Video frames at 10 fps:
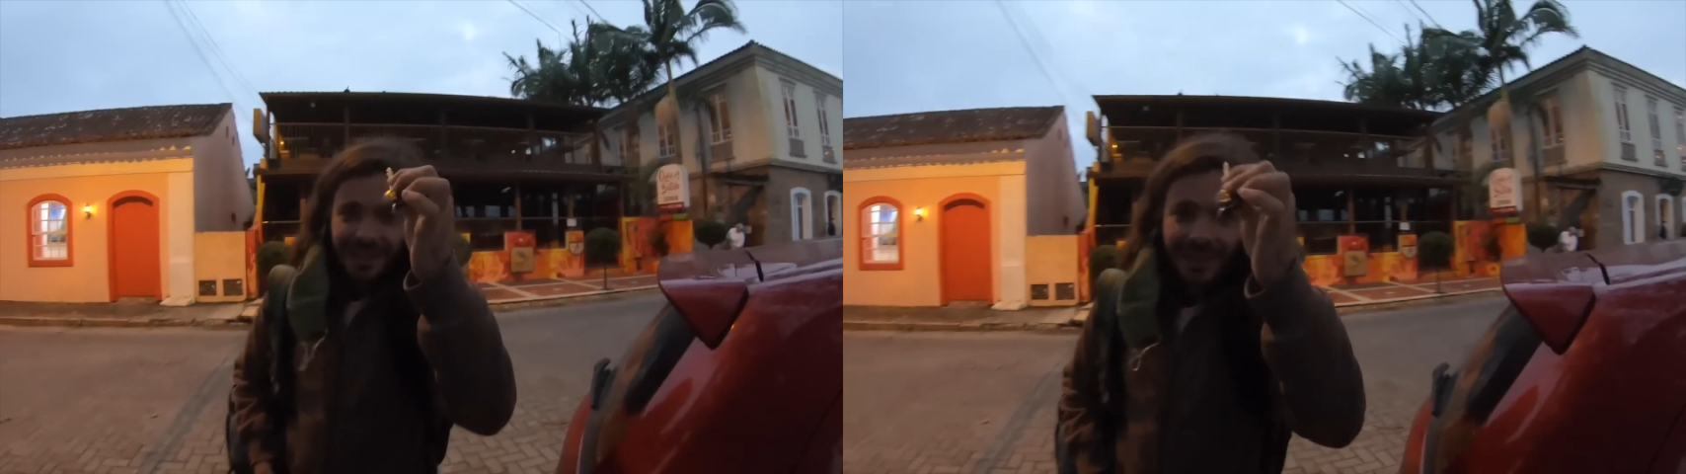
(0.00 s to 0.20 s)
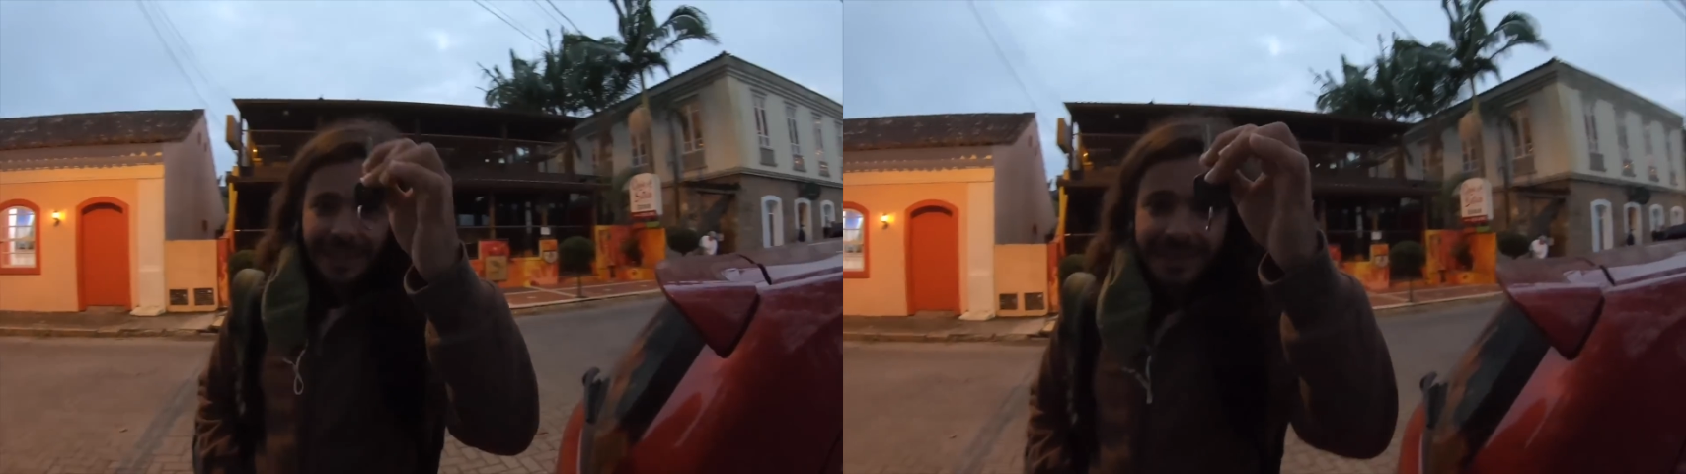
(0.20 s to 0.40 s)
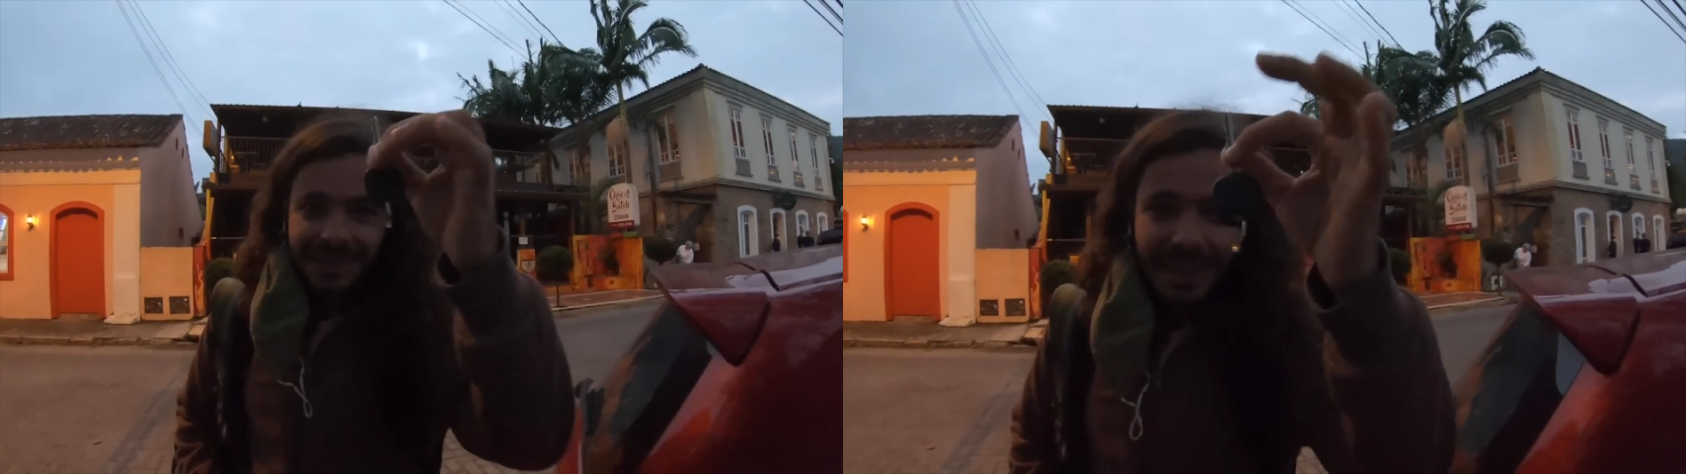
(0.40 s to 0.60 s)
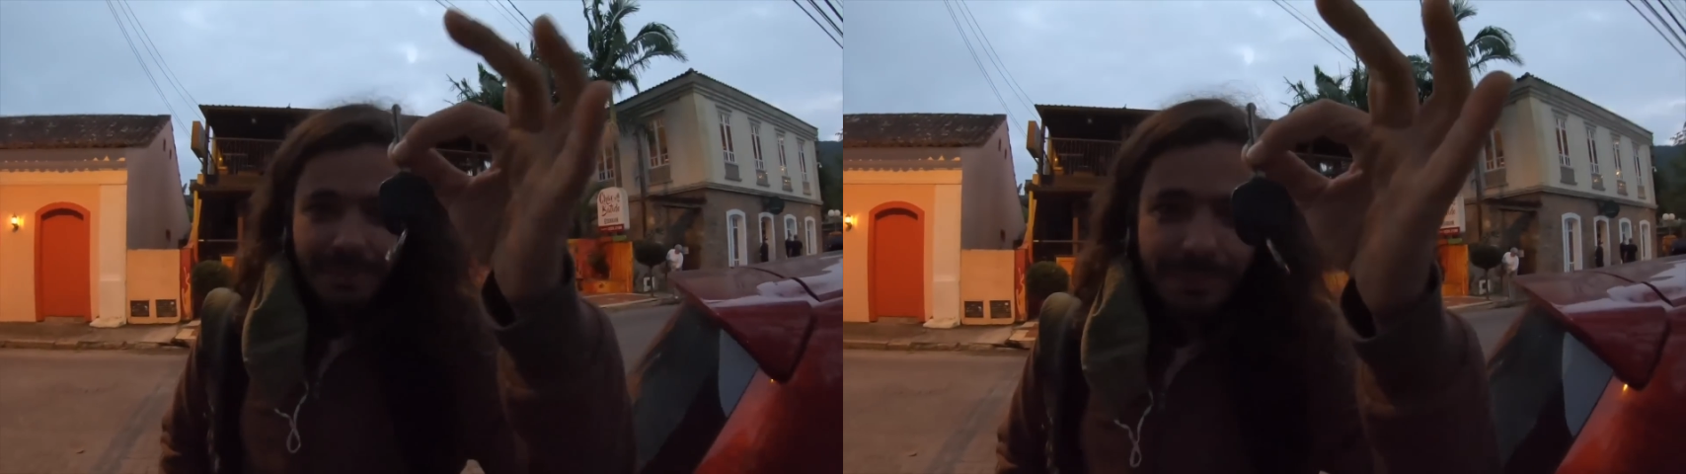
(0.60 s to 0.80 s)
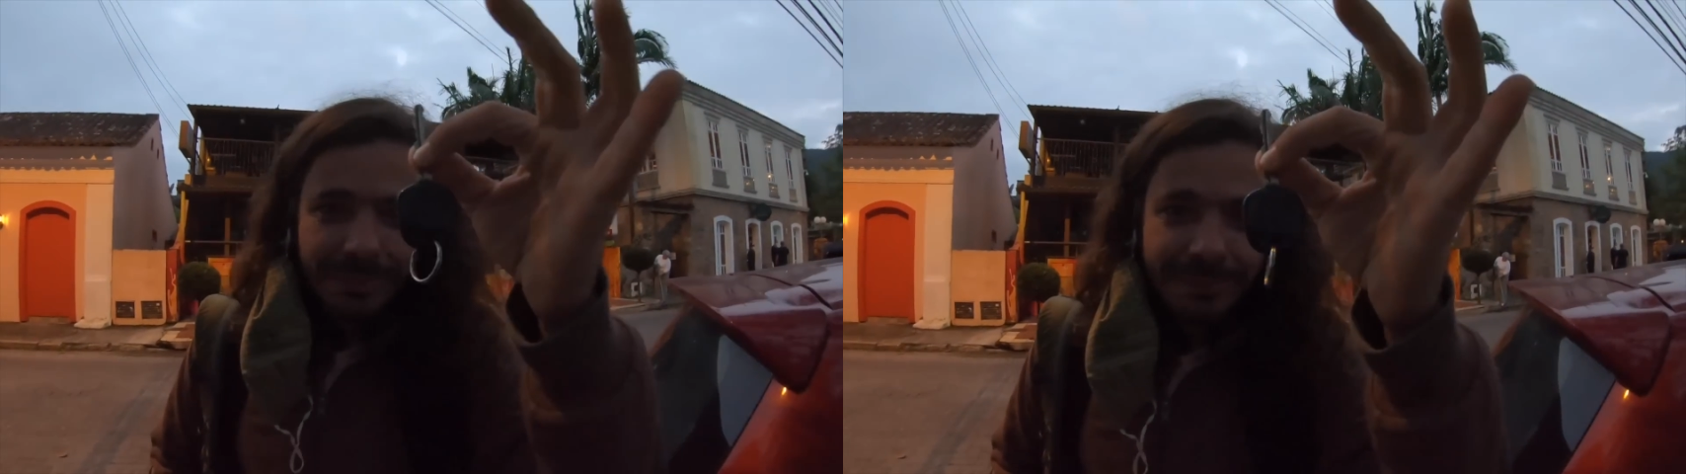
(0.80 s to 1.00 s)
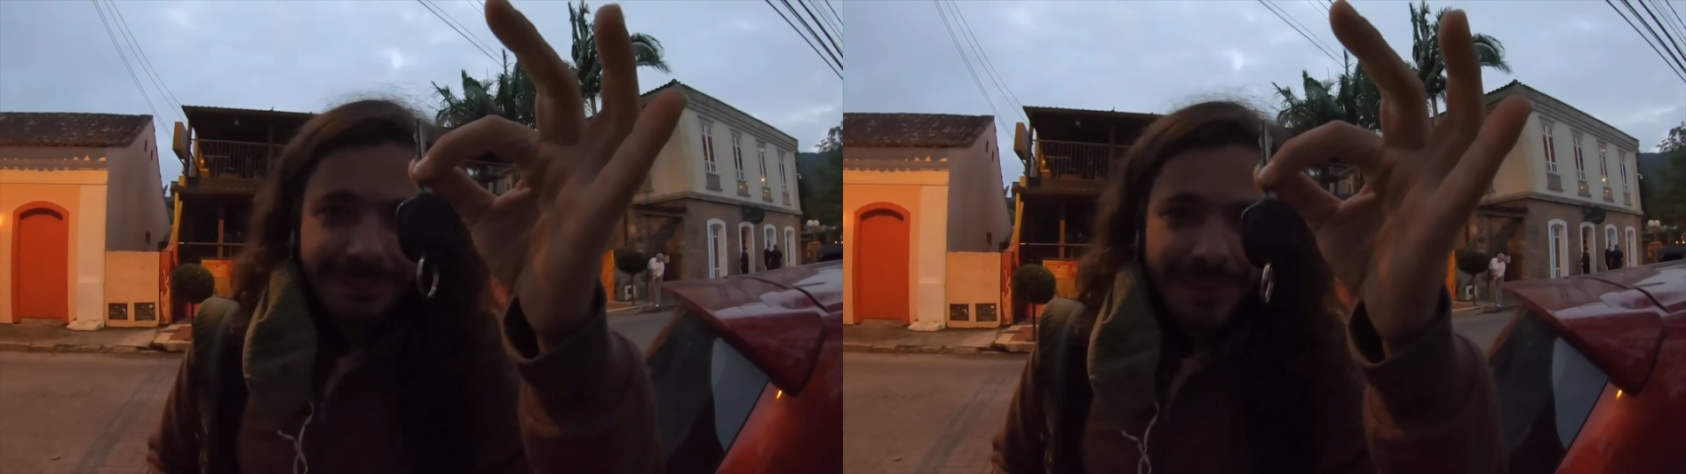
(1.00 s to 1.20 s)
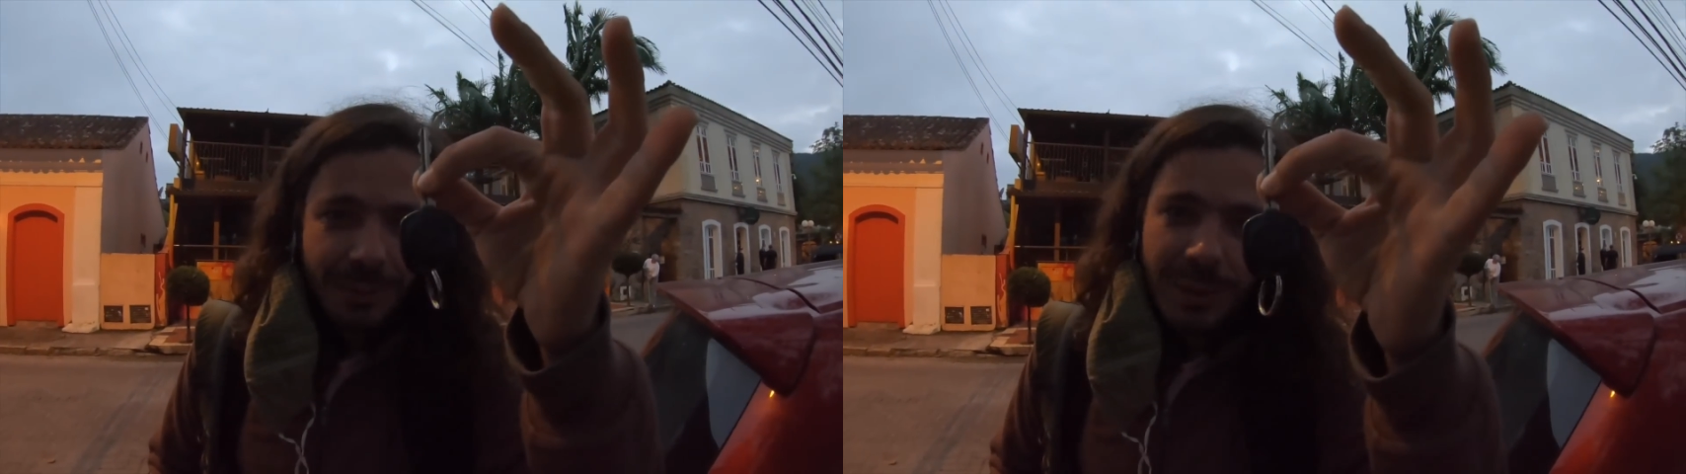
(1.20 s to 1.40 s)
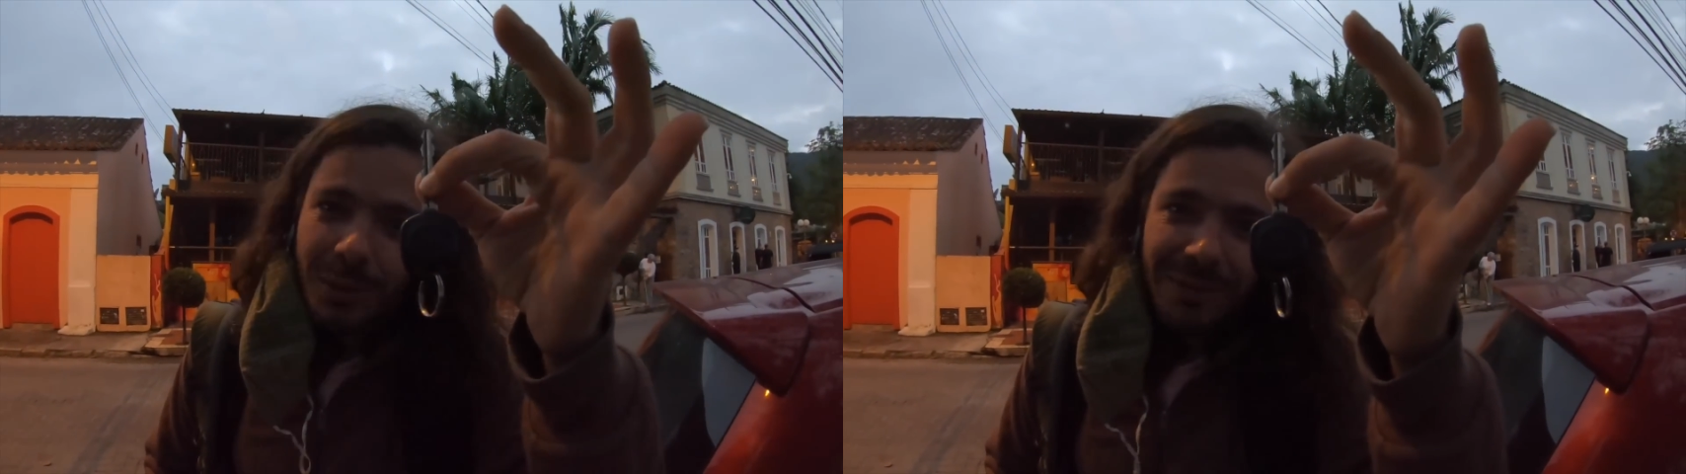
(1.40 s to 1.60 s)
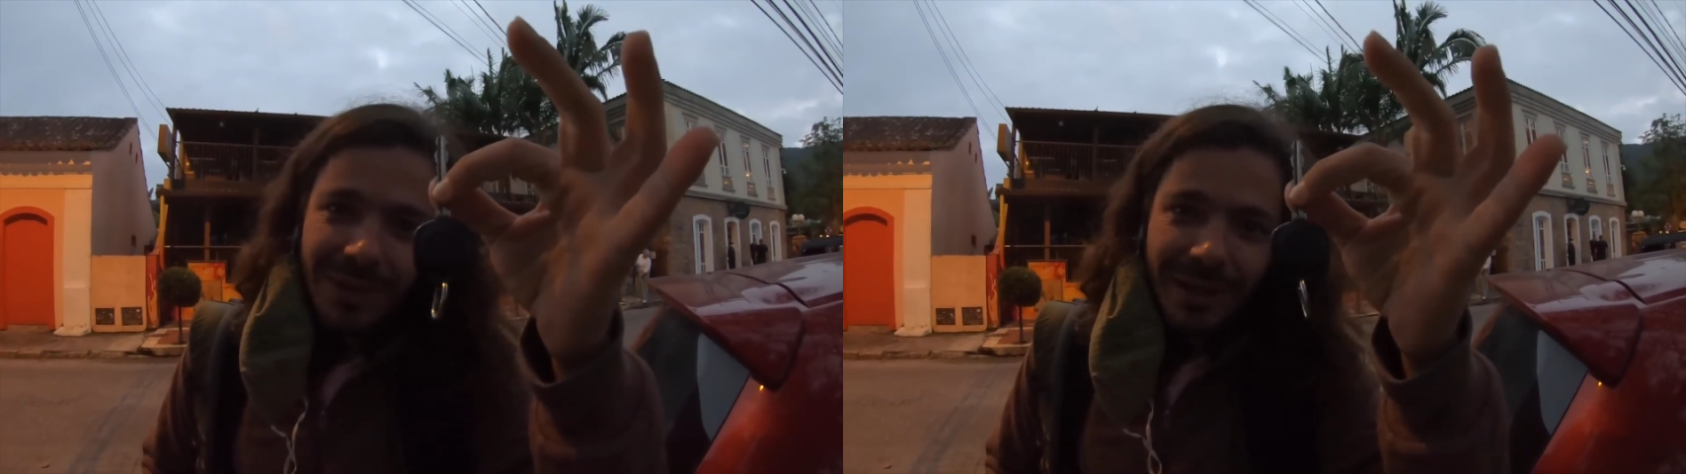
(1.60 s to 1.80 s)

Last step, we don't have a